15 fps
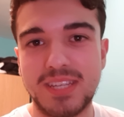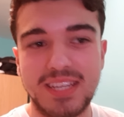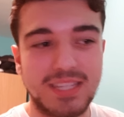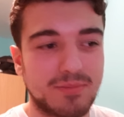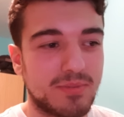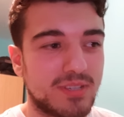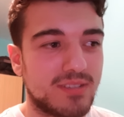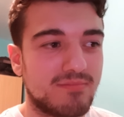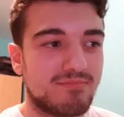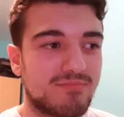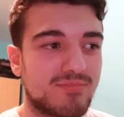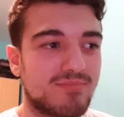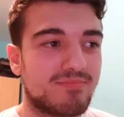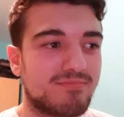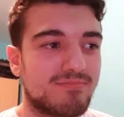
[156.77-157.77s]
He's been
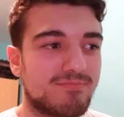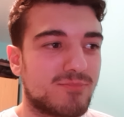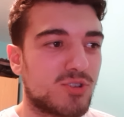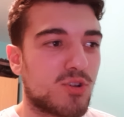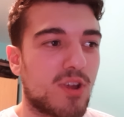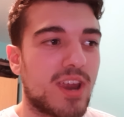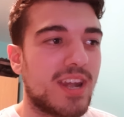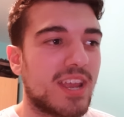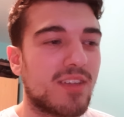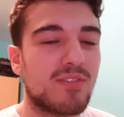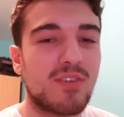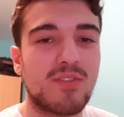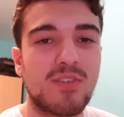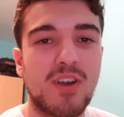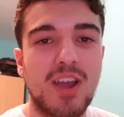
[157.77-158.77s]
training
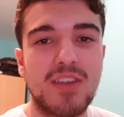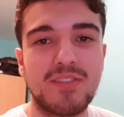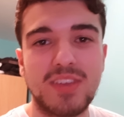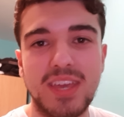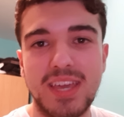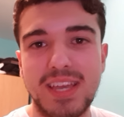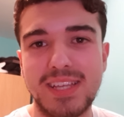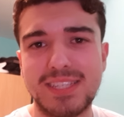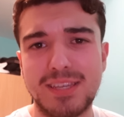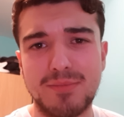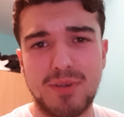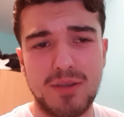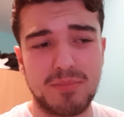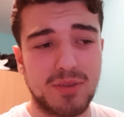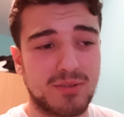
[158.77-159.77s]
for five years, he
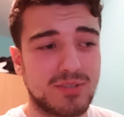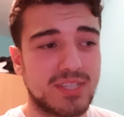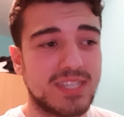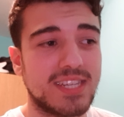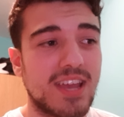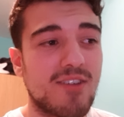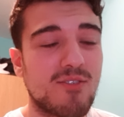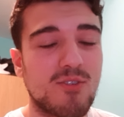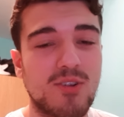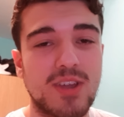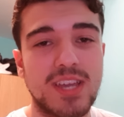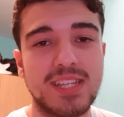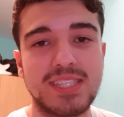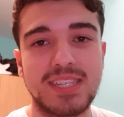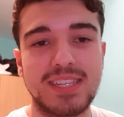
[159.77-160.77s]
might be on
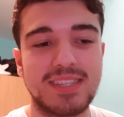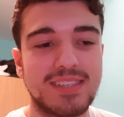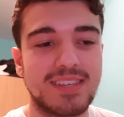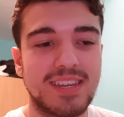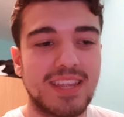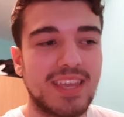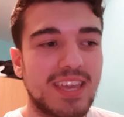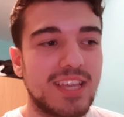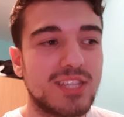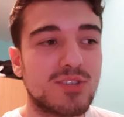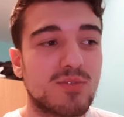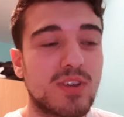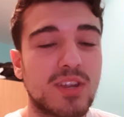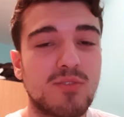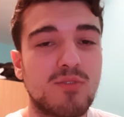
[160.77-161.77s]
steroids, and he's
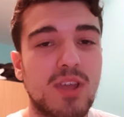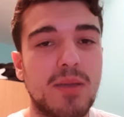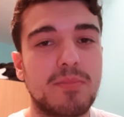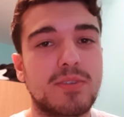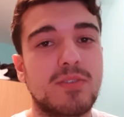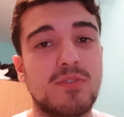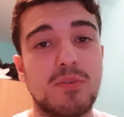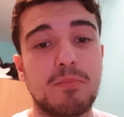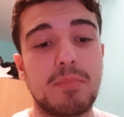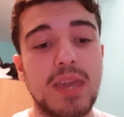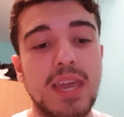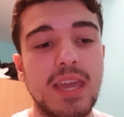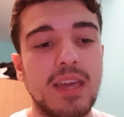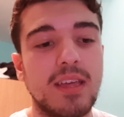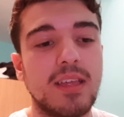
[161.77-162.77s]
already ripped. For
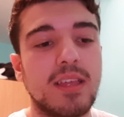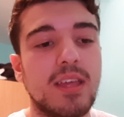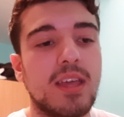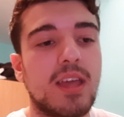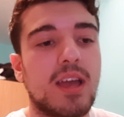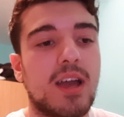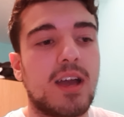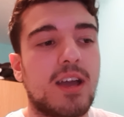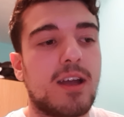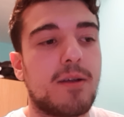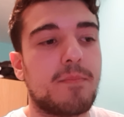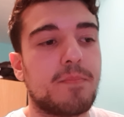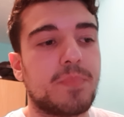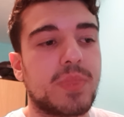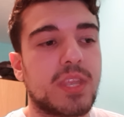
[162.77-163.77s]
me,
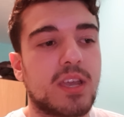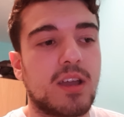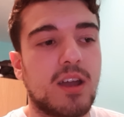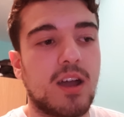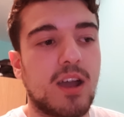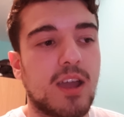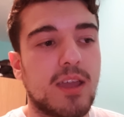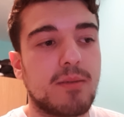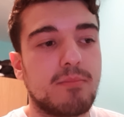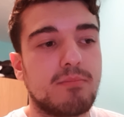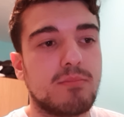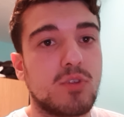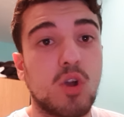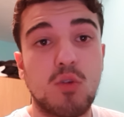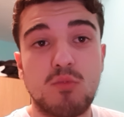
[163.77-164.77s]
um,
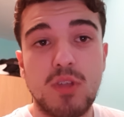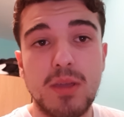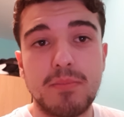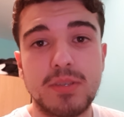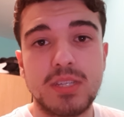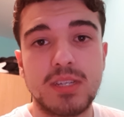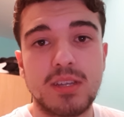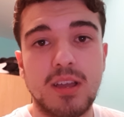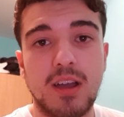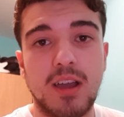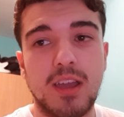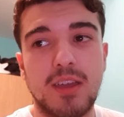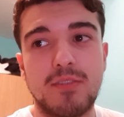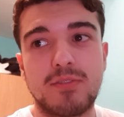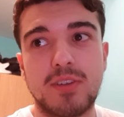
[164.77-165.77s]
I'm not ripped.
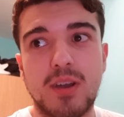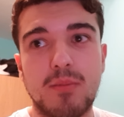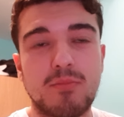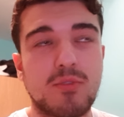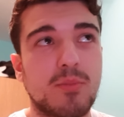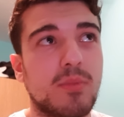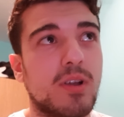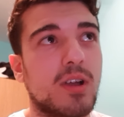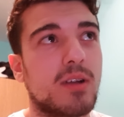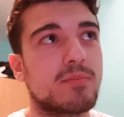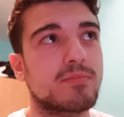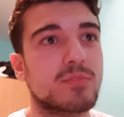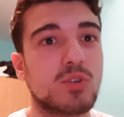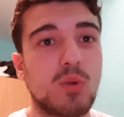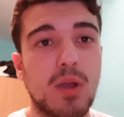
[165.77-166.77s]
I've come from a
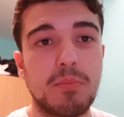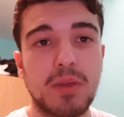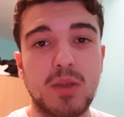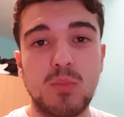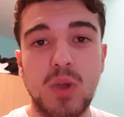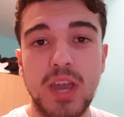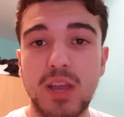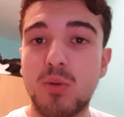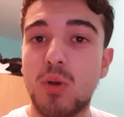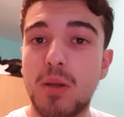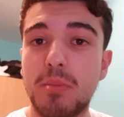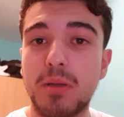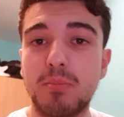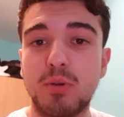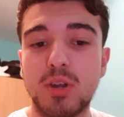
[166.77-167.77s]
quite a big weight, quite
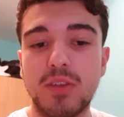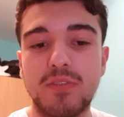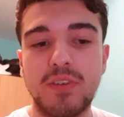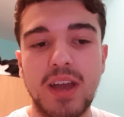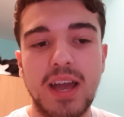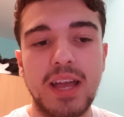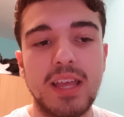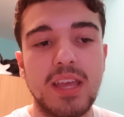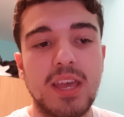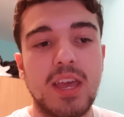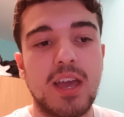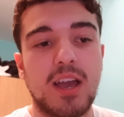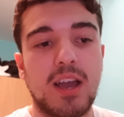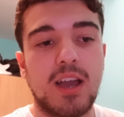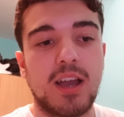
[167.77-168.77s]
a big body fat.
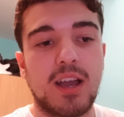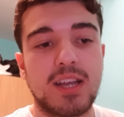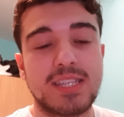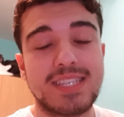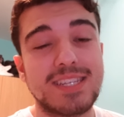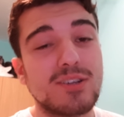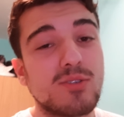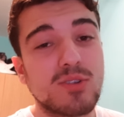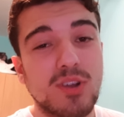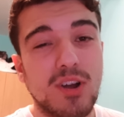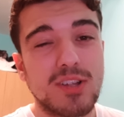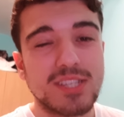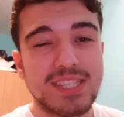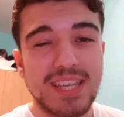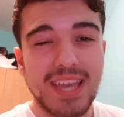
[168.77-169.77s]
Uh, I still
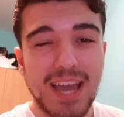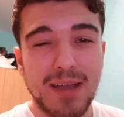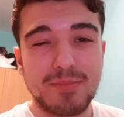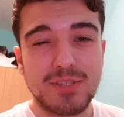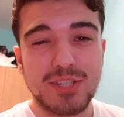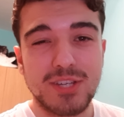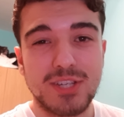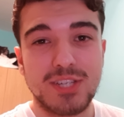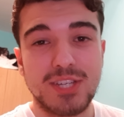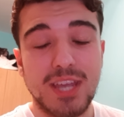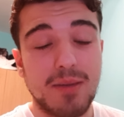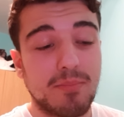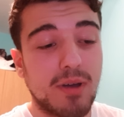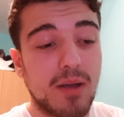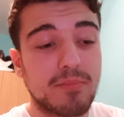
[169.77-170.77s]
can't see abs just
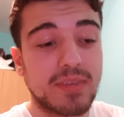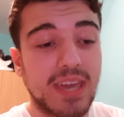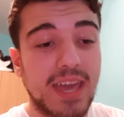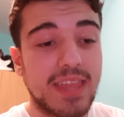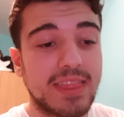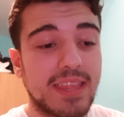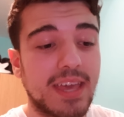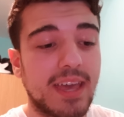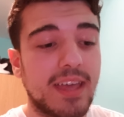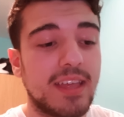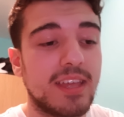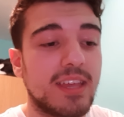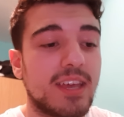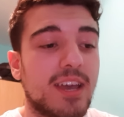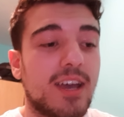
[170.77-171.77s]
yet, but I'm getting there.
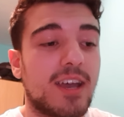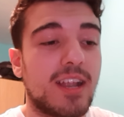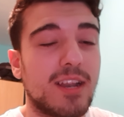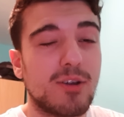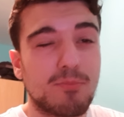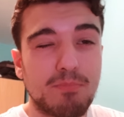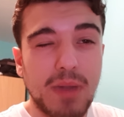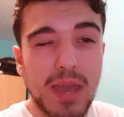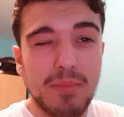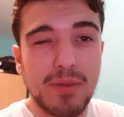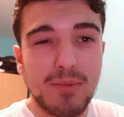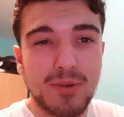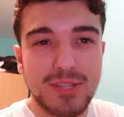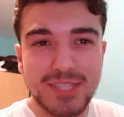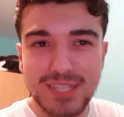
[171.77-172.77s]
Uh, little
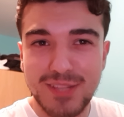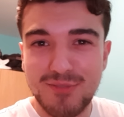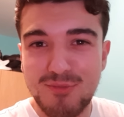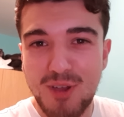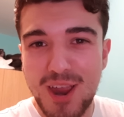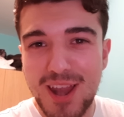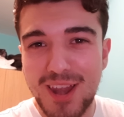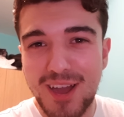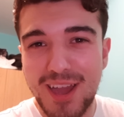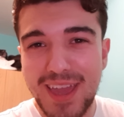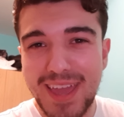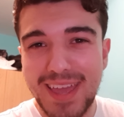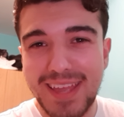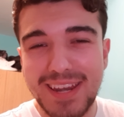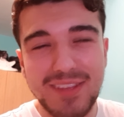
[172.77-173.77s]
baby ones in the right
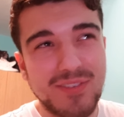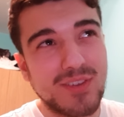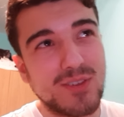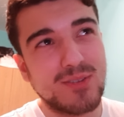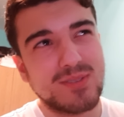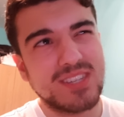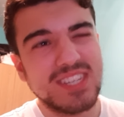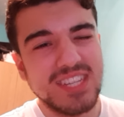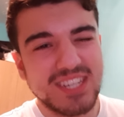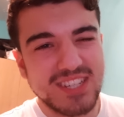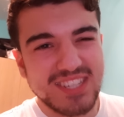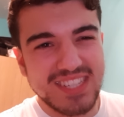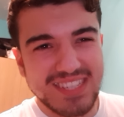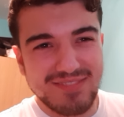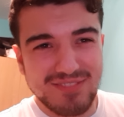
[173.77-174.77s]
lighting. If you, you
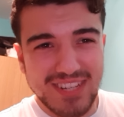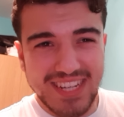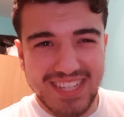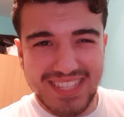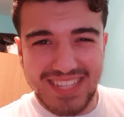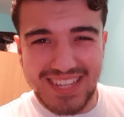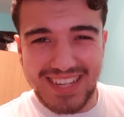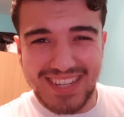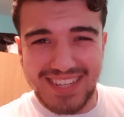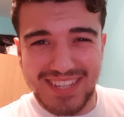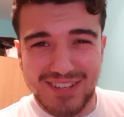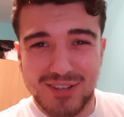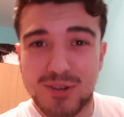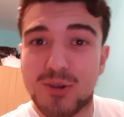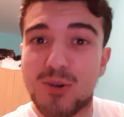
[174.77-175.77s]
know, really tighten
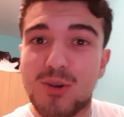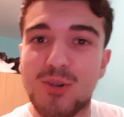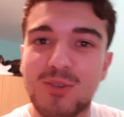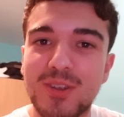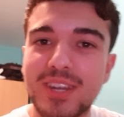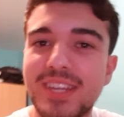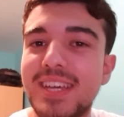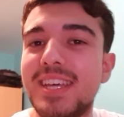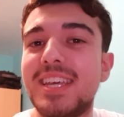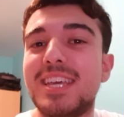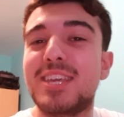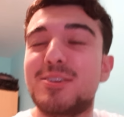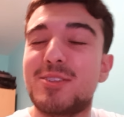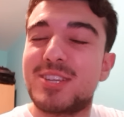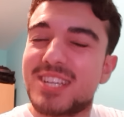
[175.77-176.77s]
your core and
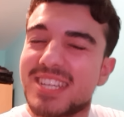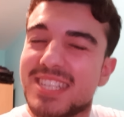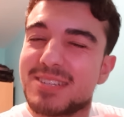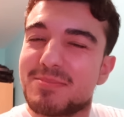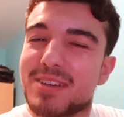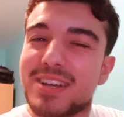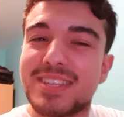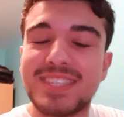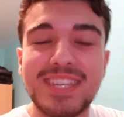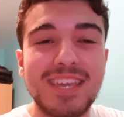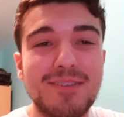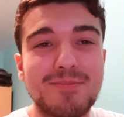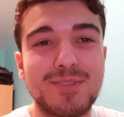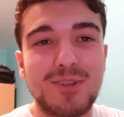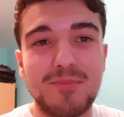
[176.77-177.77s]
you just about see
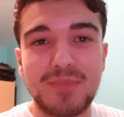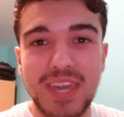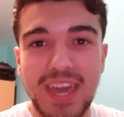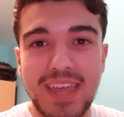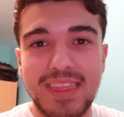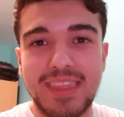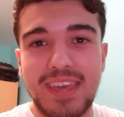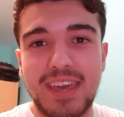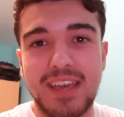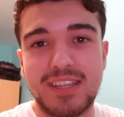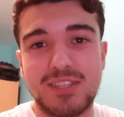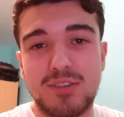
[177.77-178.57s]
them, so I'm getting there.